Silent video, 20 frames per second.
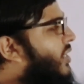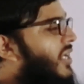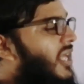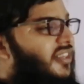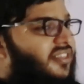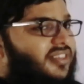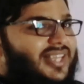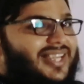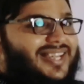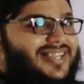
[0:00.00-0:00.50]

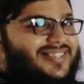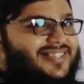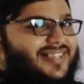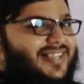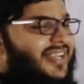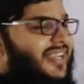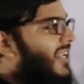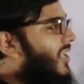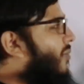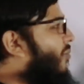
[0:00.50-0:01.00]
nothing is
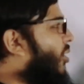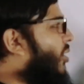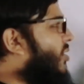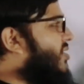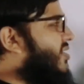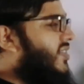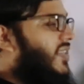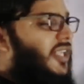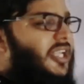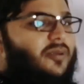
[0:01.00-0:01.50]
here
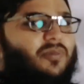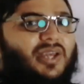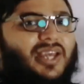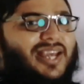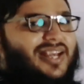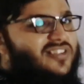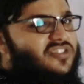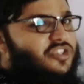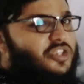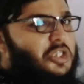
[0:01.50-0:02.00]
because sleep
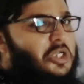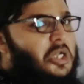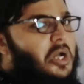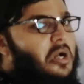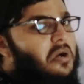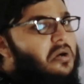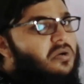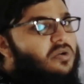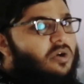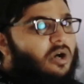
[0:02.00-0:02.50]
has
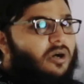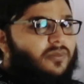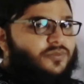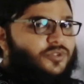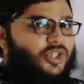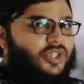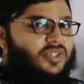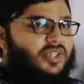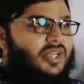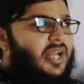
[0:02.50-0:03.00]
no
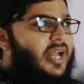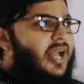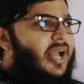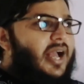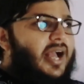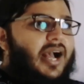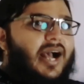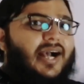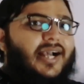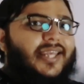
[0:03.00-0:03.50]
object.
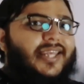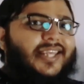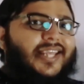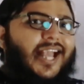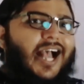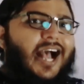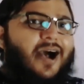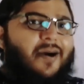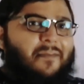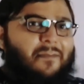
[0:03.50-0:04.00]
I
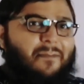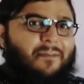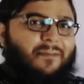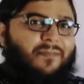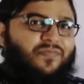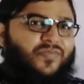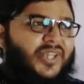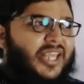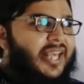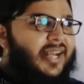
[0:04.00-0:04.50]

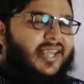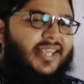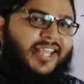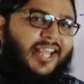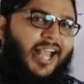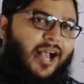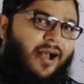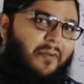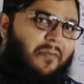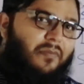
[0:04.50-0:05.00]
come, can I
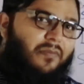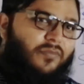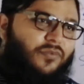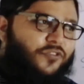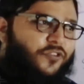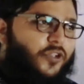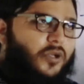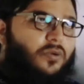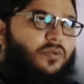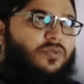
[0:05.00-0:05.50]
come?
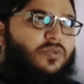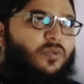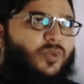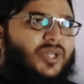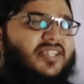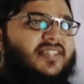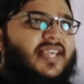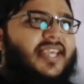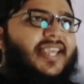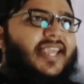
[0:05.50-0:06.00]
So
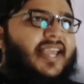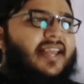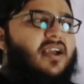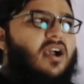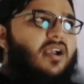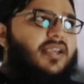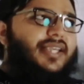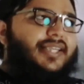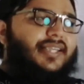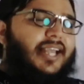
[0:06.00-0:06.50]
when I say can
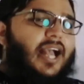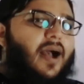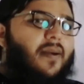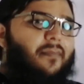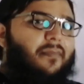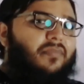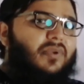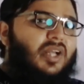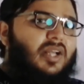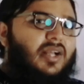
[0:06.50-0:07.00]
I
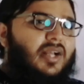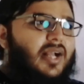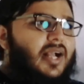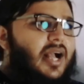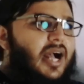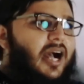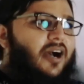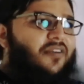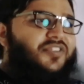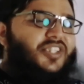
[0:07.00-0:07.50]
come,
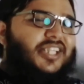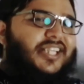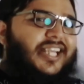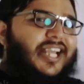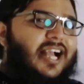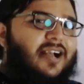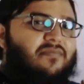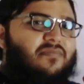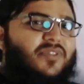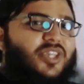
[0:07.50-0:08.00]
after
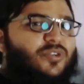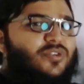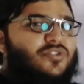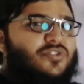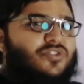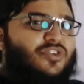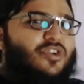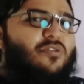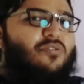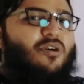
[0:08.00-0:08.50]
come there
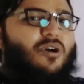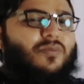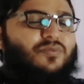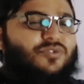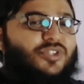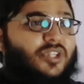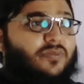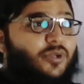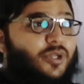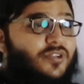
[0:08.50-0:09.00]
is no
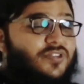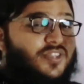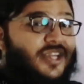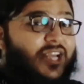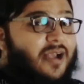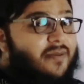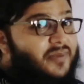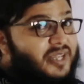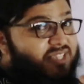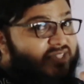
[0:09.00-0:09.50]
object because
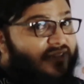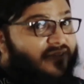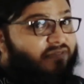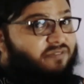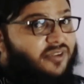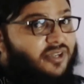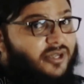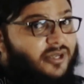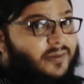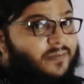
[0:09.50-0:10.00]
come is a
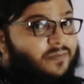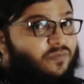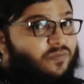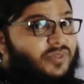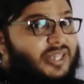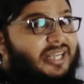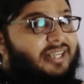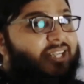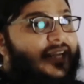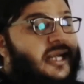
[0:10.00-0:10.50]
verb
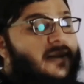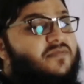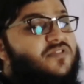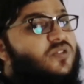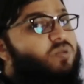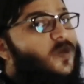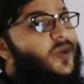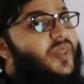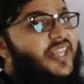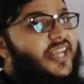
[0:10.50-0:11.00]
that
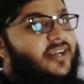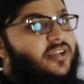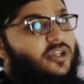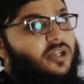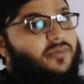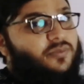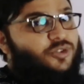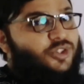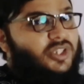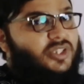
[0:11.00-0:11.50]
comes without
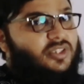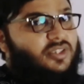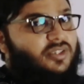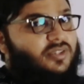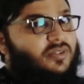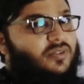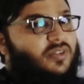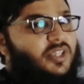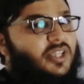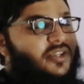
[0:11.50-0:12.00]

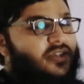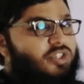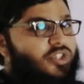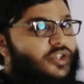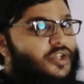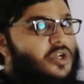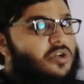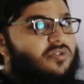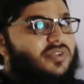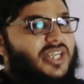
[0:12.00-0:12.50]
object. There
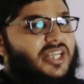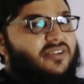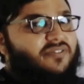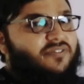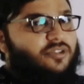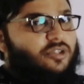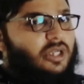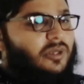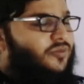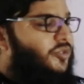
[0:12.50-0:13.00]
is no need
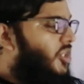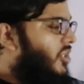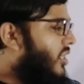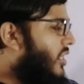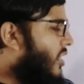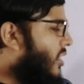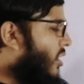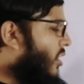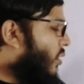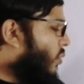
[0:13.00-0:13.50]
for
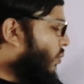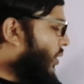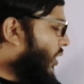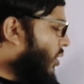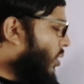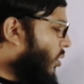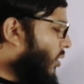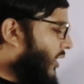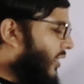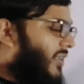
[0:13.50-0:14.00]
object. We
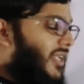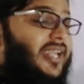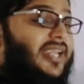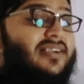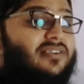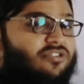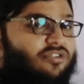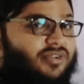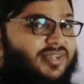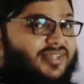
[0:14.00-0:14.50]
call it
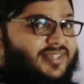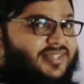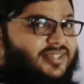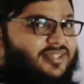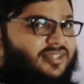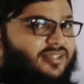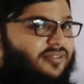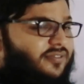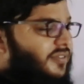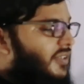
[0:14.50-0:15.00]

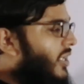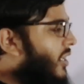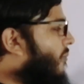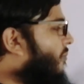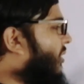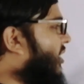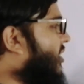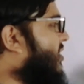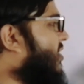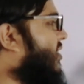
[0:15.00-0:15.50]
intransitive.
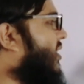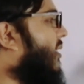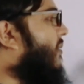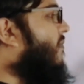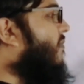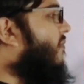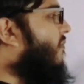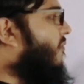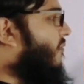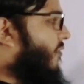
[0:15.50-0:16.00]
But
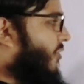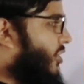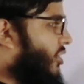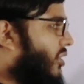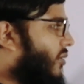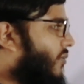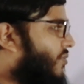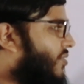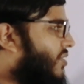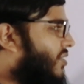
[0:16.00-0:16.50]
some
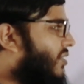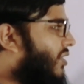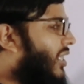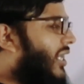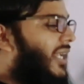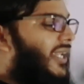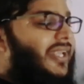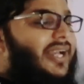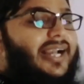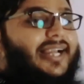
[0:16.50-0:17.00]
verbs
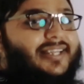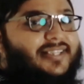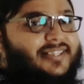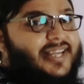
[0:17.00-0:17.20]
like I